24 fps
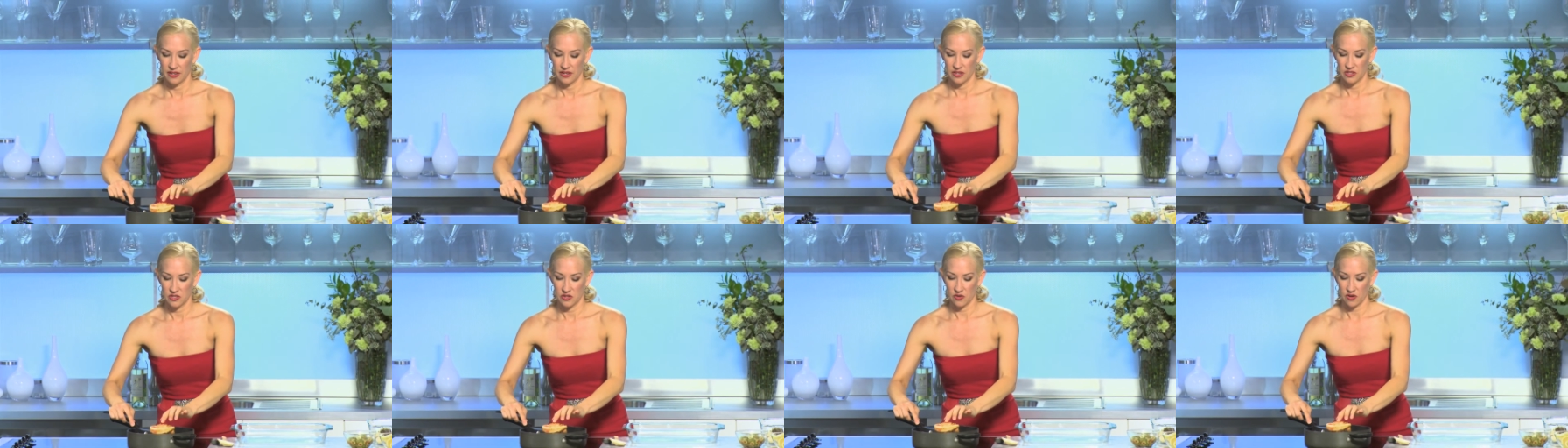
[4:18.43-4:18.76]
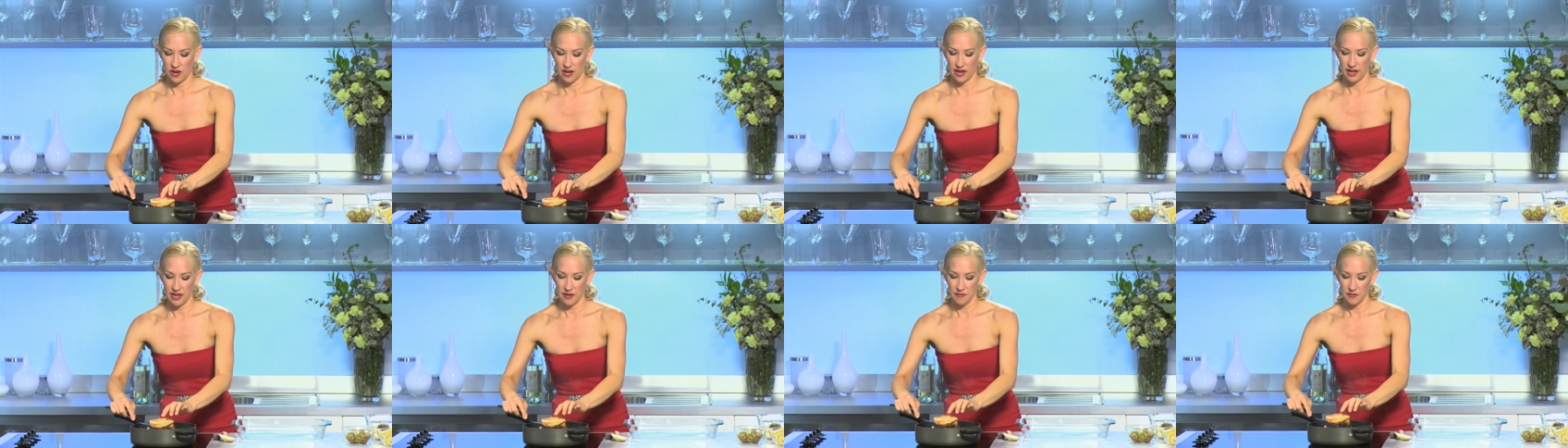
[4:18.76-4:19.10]
so
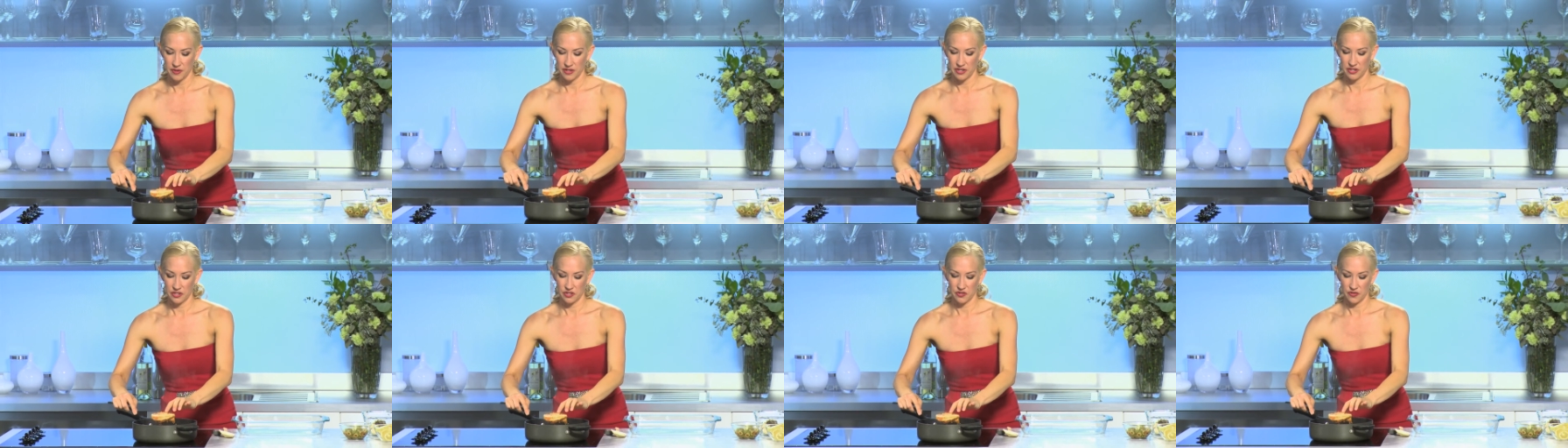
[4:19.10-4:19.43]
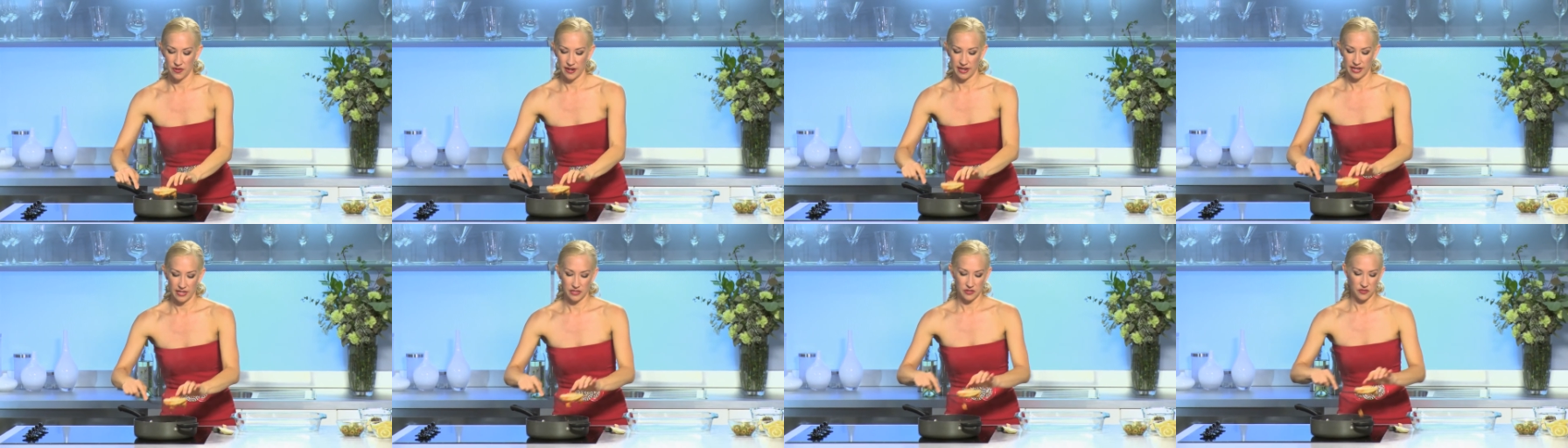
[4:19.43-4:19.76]
I'm gonna
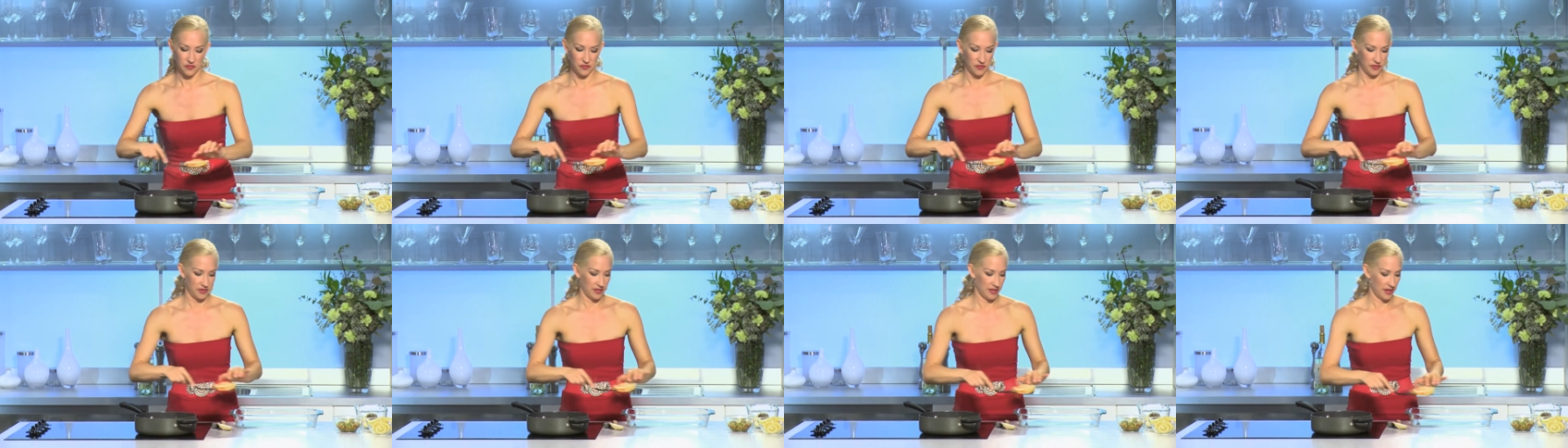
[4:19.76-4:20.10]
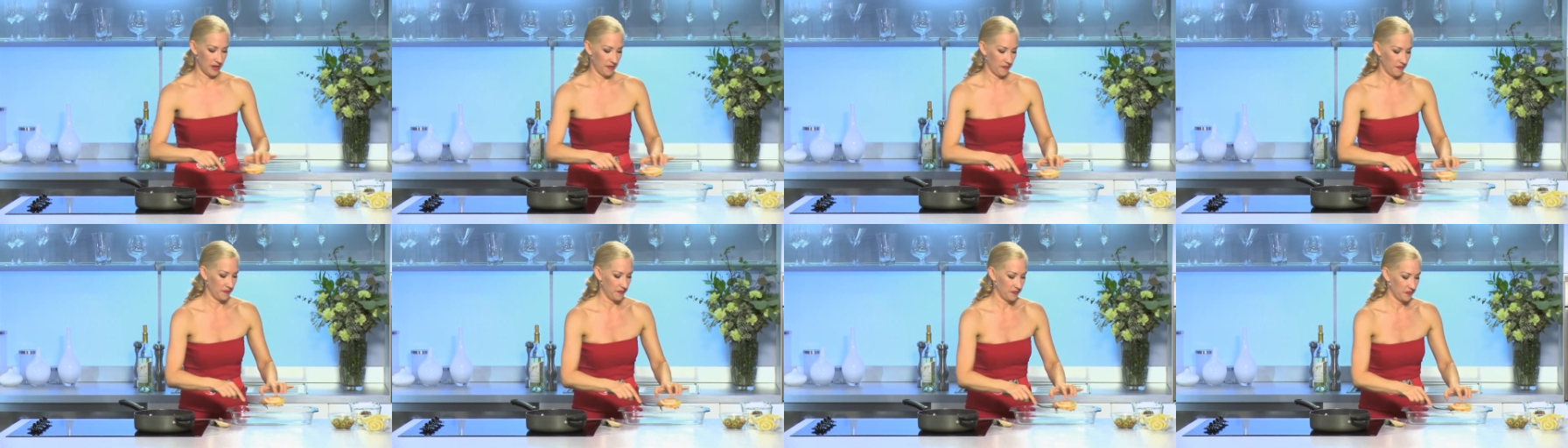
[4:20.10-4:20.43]
transfer
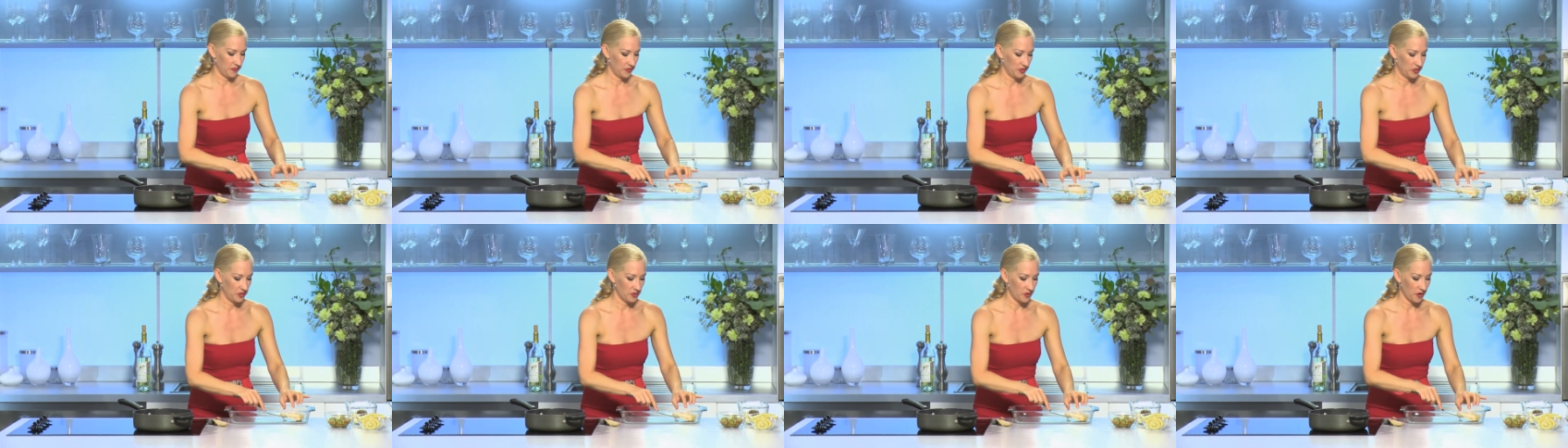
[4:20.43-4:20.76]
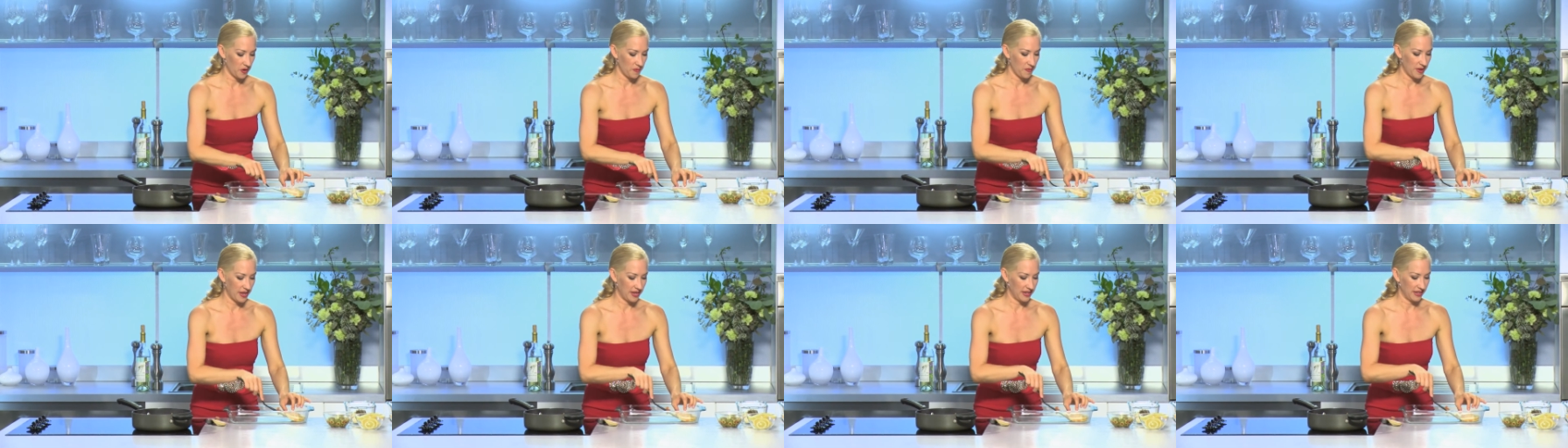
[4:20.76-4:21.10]
them to
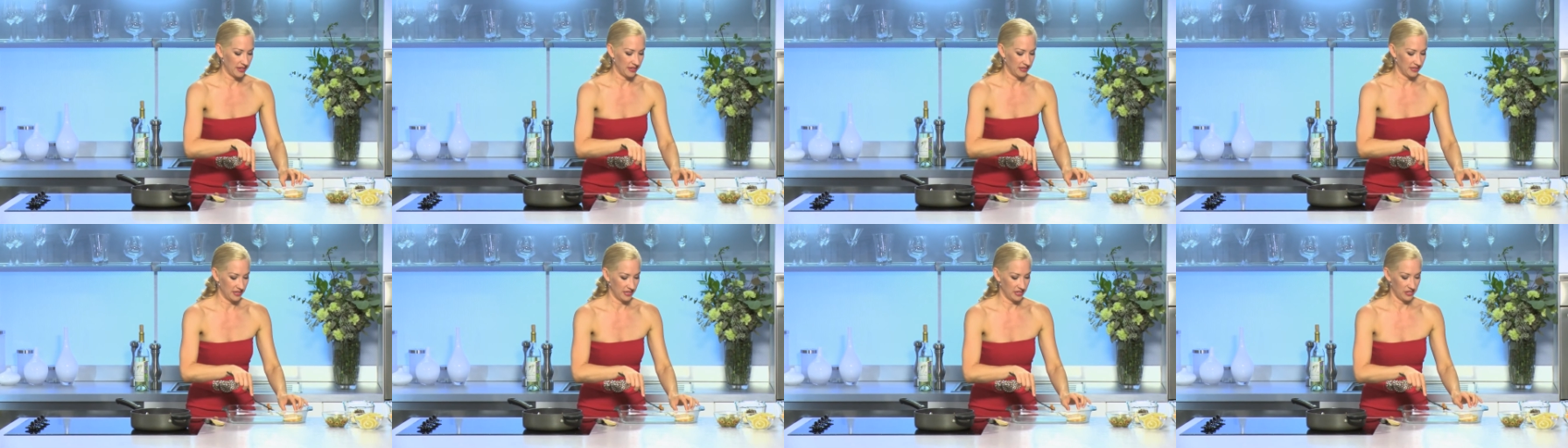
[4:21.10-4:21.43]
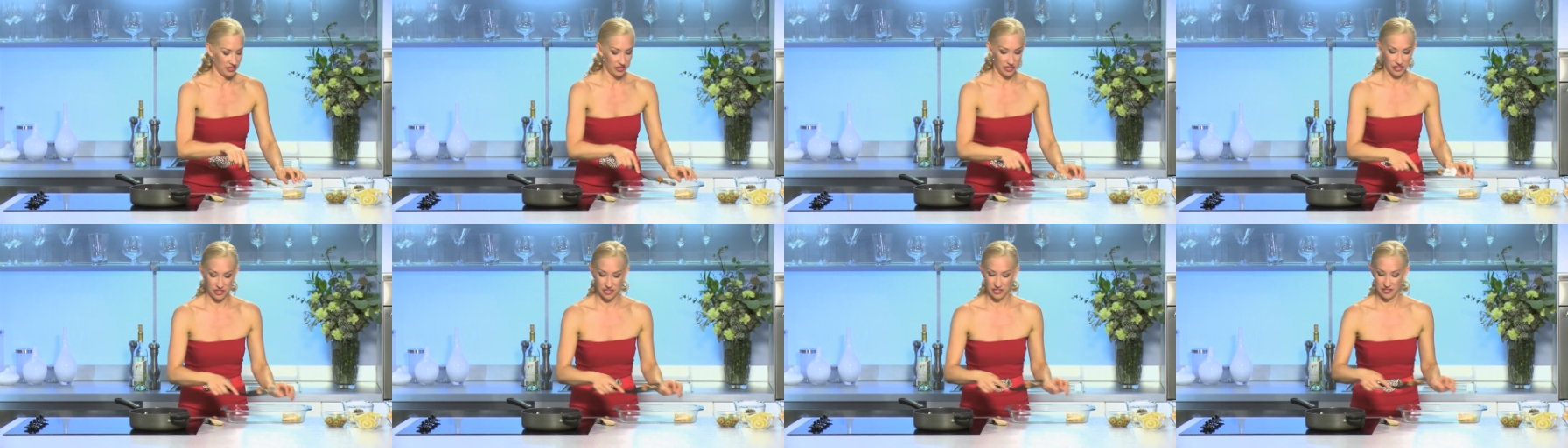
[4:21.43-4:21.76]
our baking
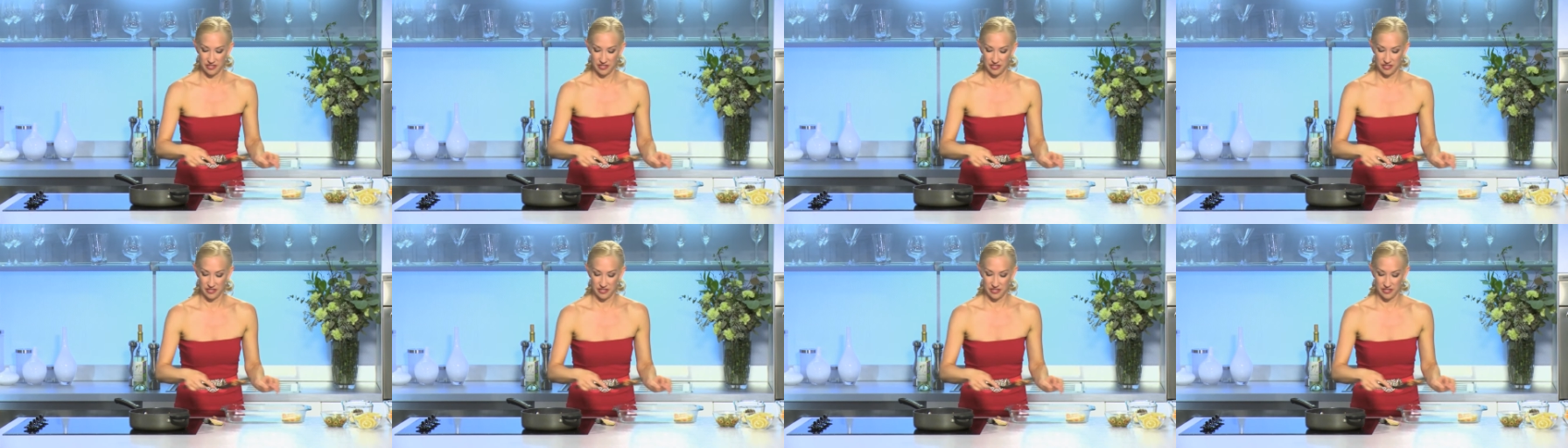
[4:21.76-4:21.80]
dish.